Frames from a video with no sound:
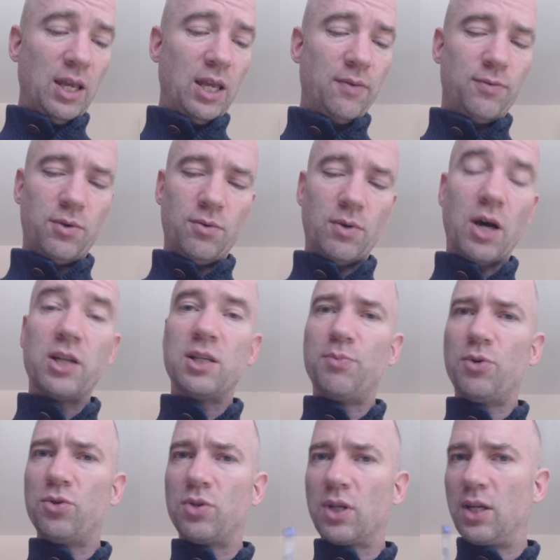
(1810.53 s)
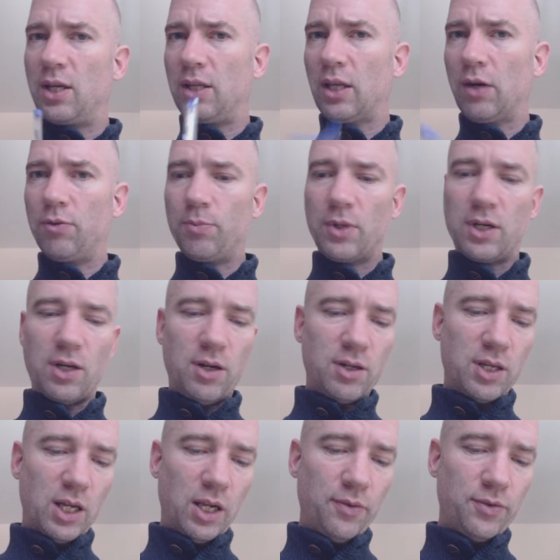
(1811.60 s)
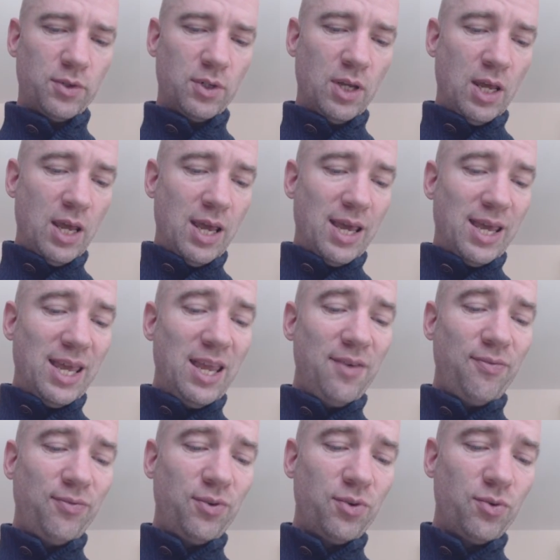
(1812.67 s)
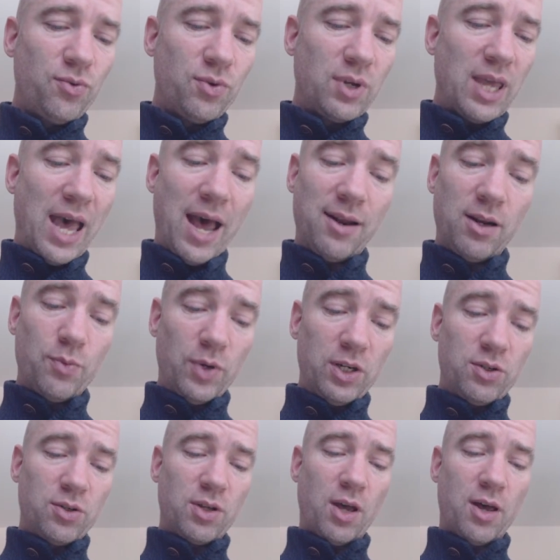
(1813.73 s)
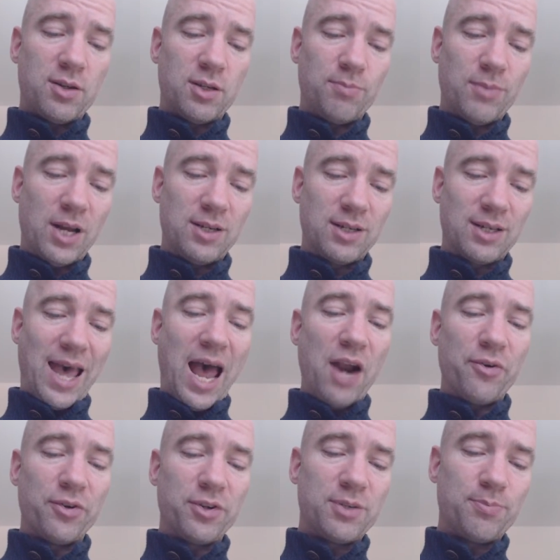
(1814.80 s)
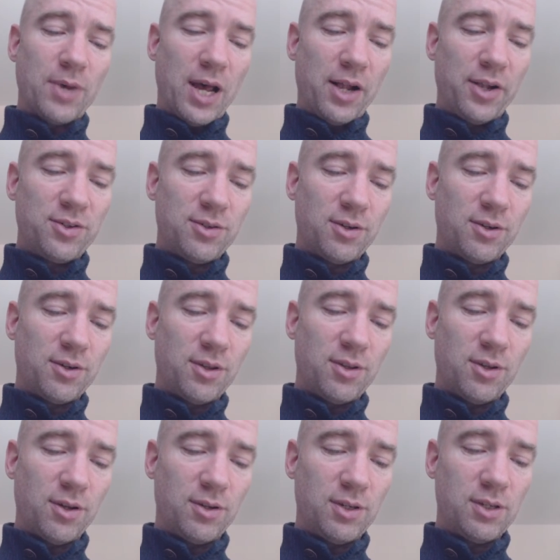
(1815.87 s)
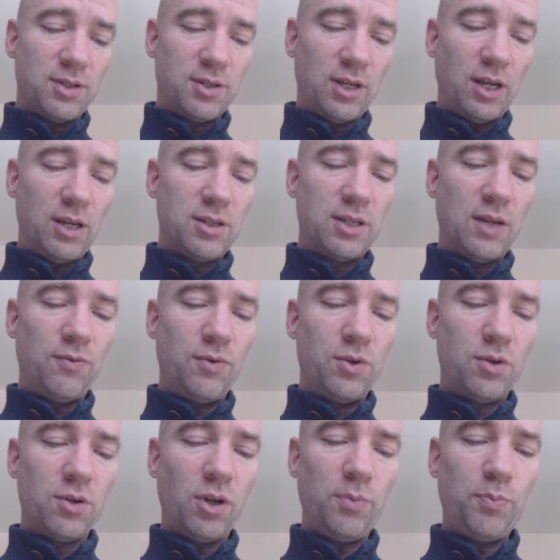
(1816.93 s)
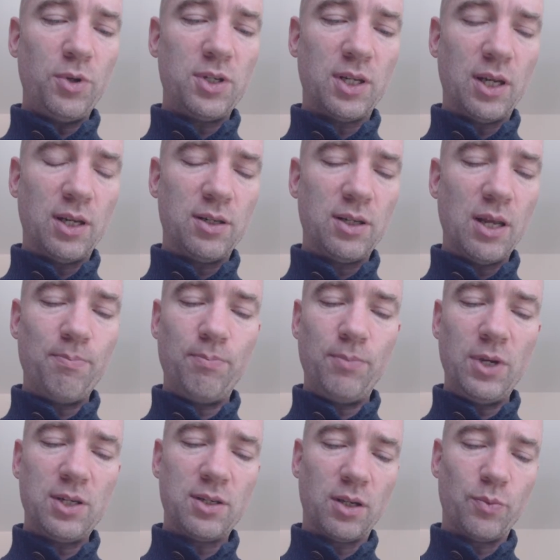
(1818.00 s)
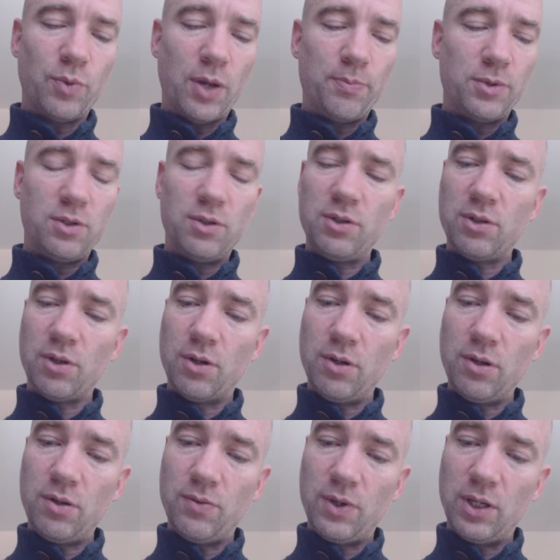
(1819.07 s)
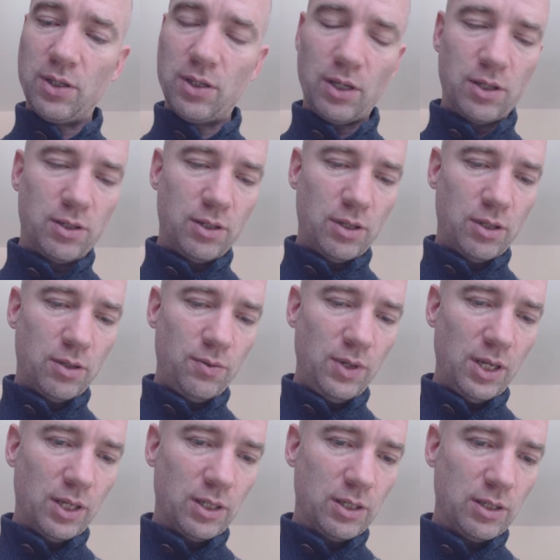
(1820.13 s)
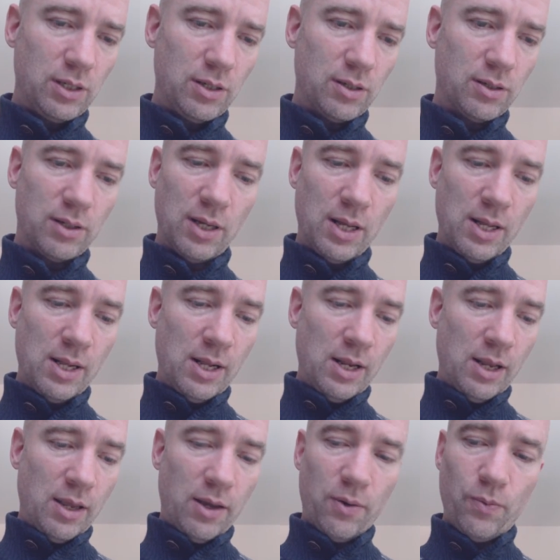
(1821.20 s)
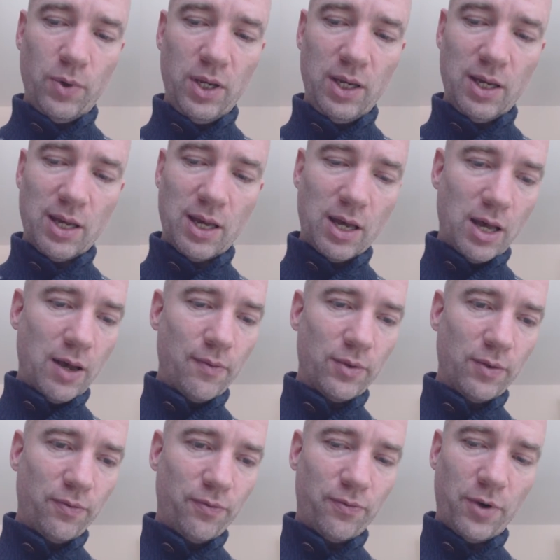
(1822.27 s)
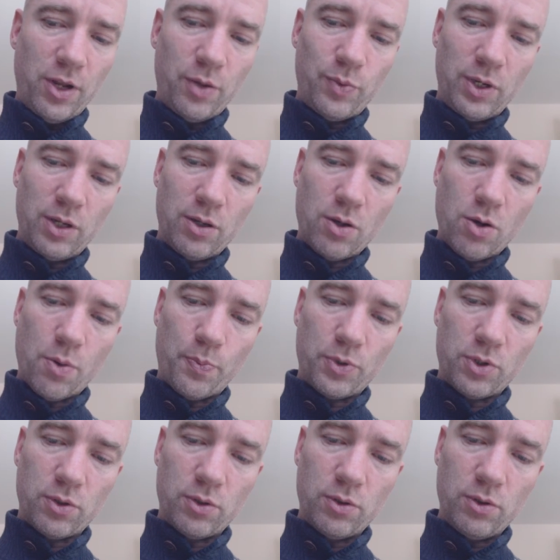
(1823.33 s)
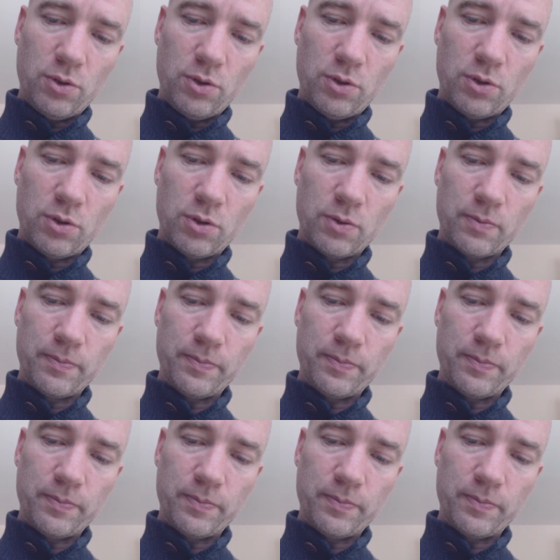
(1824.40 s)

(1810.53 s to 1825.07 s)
I suppose you can get that from the Dark Elves. If you can and wish to cast a magic arrow spell, turn to 36. If you do not possess a missile weapon, turn to 363. So we have the following options.